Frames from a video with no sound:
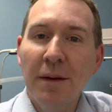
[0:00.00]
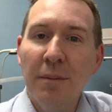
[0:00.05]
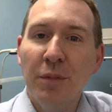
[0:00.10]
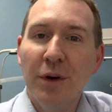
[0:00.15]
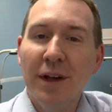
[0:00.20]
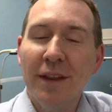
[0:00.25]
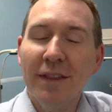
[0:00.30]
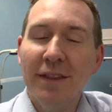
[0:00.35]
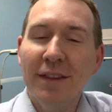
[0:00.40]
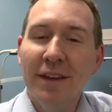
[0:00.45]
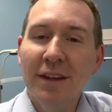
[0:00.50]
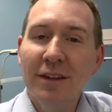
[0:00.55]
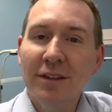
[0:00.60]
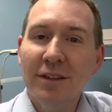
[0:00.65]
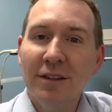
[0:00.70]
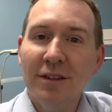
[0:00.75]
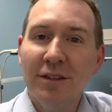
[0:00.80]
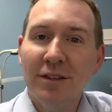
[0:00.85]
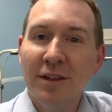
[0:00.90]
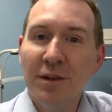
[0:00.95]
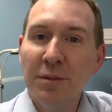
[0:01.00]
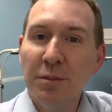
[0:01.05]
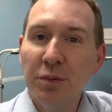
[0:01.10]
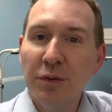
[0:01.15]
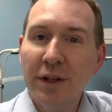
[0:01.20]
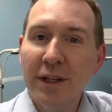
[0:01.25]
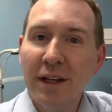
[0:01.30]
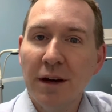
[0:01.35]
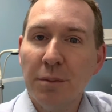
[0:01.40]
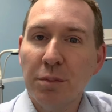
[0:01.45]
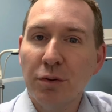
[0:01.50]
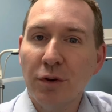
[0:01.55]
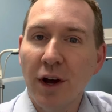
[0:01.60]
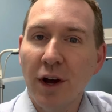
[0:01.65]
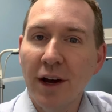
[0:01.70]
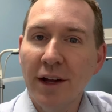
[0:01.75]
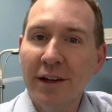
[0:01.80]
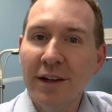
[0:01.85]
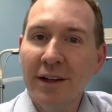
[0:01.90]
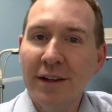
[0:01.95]
But this is simply a
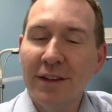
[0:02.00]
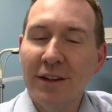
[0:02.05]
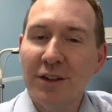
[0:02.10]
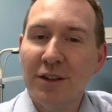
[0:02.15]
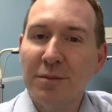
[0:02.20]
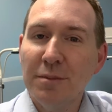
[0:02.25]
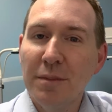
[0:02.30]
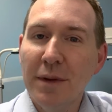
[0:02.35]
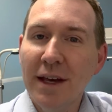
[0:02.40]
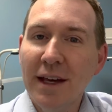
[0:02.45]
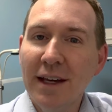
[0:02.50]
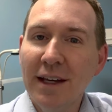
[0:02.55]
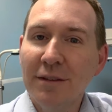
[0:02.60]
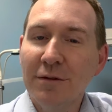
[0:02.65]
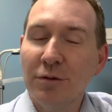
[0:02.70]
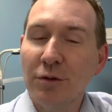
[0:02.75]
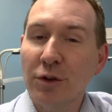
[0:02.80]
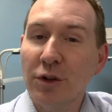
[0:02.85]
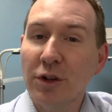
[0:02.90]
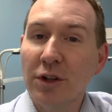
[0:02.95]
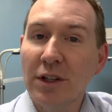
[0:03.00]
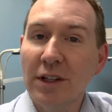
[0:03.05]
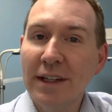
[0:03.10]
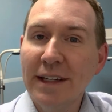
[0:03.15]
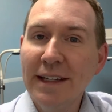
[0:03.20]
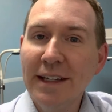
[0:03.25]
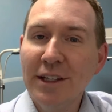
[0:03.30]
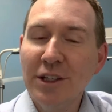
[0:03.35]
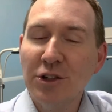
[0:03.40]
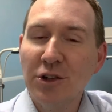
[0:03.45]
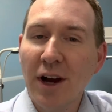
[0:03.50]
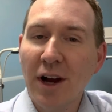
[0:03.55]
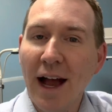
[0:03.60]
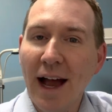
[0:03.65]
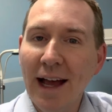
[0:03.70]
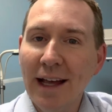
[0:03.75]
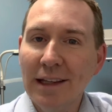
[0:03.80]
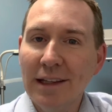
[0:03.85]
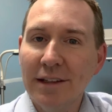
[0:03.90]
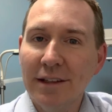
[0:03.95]
product that's made for cleaning your
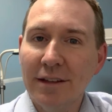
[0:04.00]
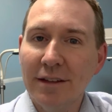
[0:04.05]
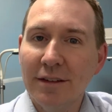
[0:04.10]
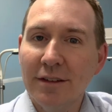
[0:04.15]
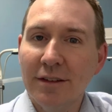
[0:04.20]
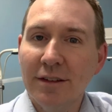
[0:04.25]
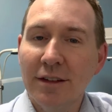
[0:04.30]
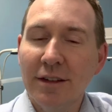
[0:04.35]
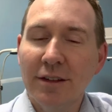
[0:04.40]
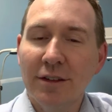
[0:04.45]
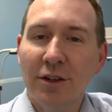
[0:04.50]
eyelids.